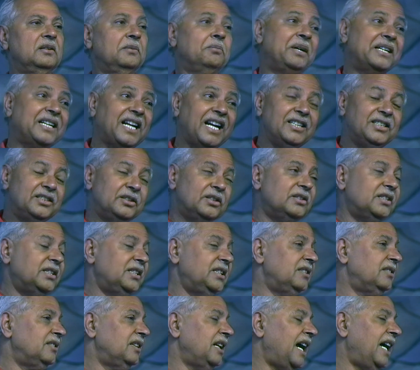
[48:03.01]
But I,
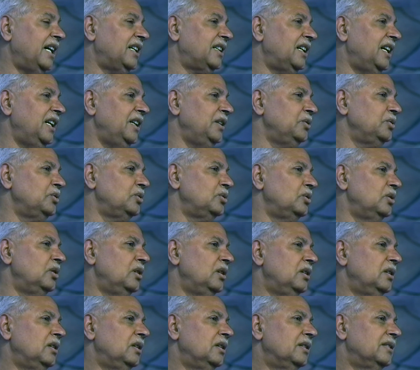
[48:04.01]
I tell you
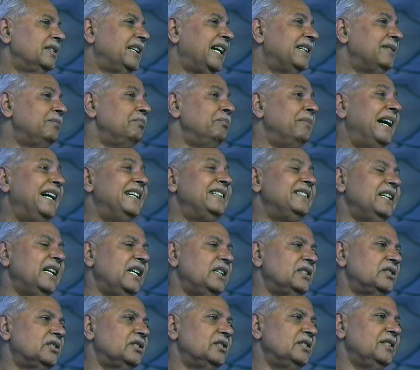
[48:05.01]
that
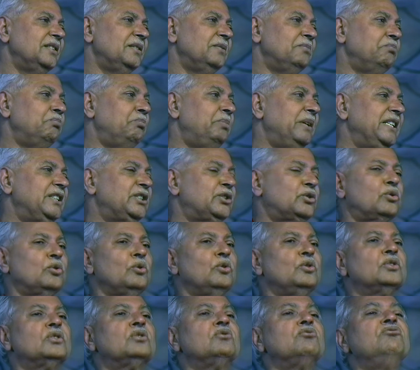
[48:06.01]
madness
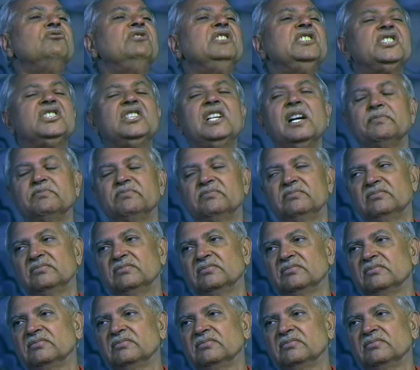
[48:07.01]
bestows wisdom.